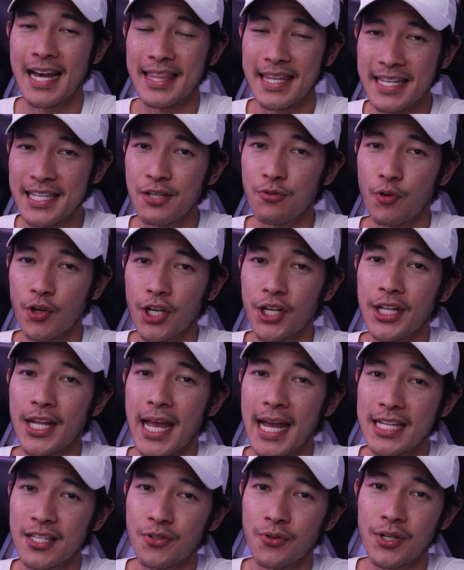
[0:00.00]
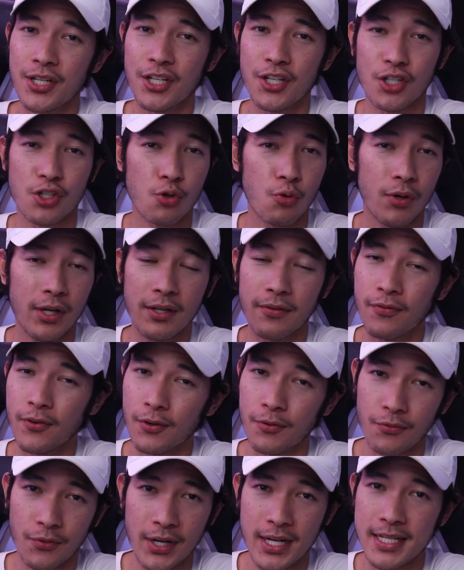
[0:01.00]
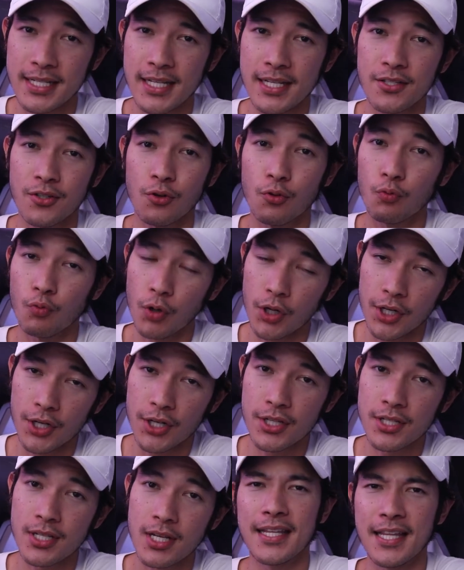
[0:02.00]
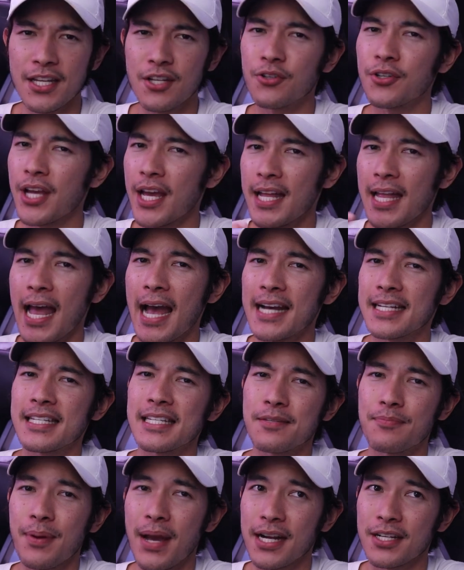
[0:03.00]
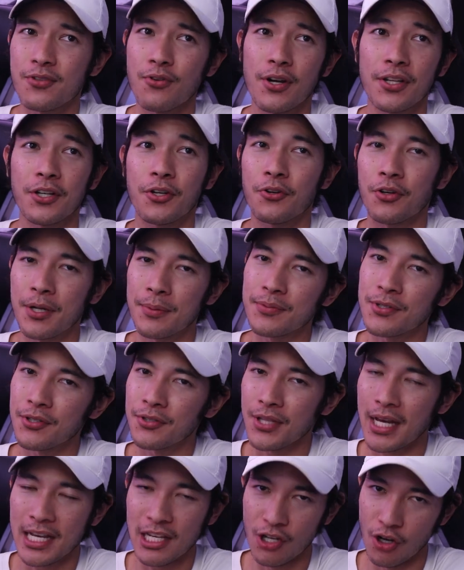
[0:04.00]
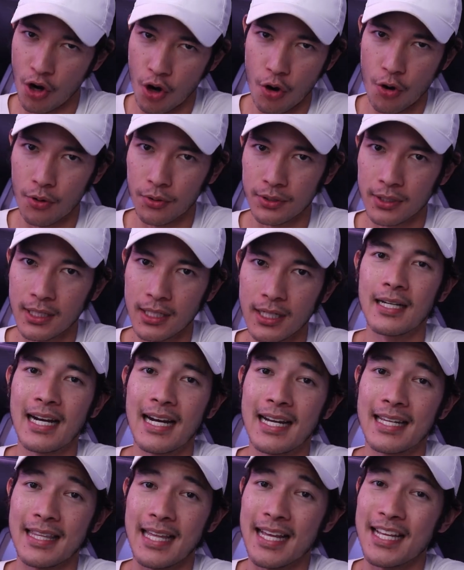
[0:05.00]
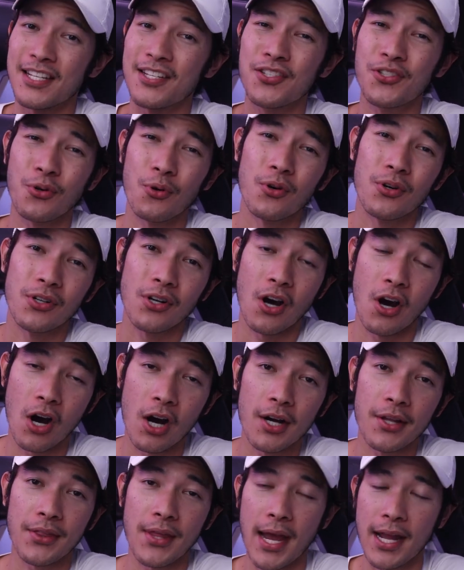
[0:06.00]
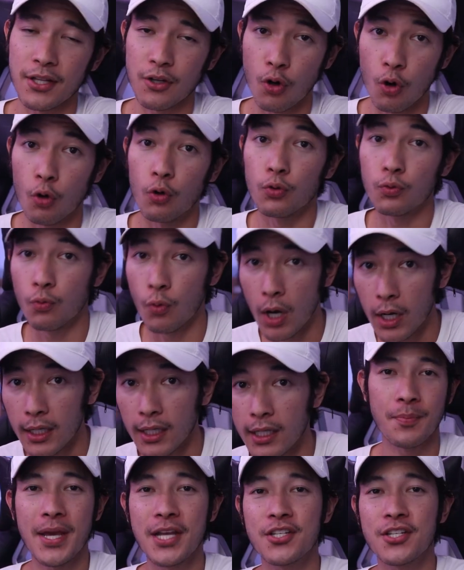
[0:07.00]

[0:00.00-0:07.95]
and this is where you're gonna enter in your twenty-four phrases or words, and then you'll get access back to all the crypto that you own and that is stored on that cold wallet. So